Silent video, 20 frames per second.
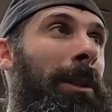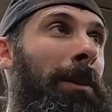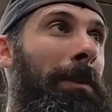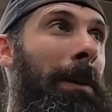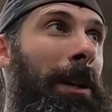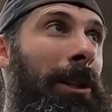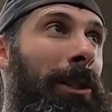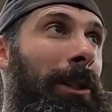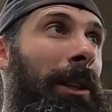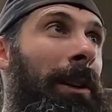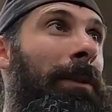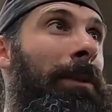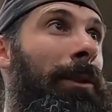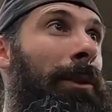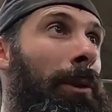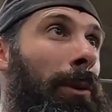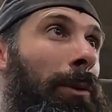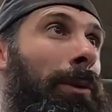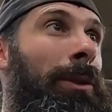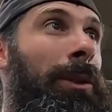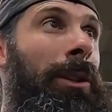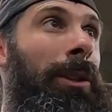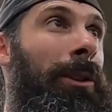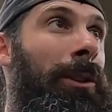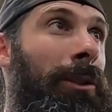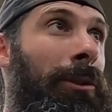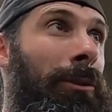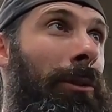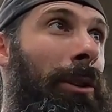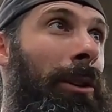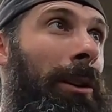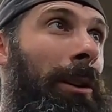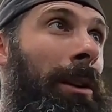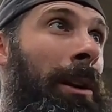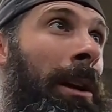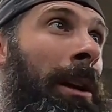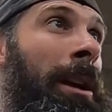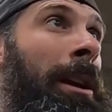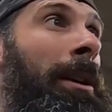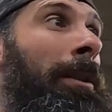especially if you're going to the trunk
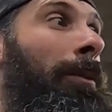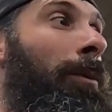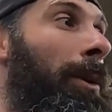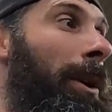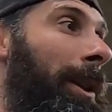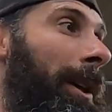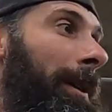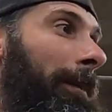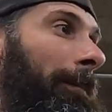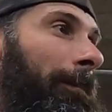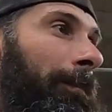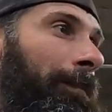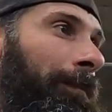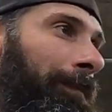with it.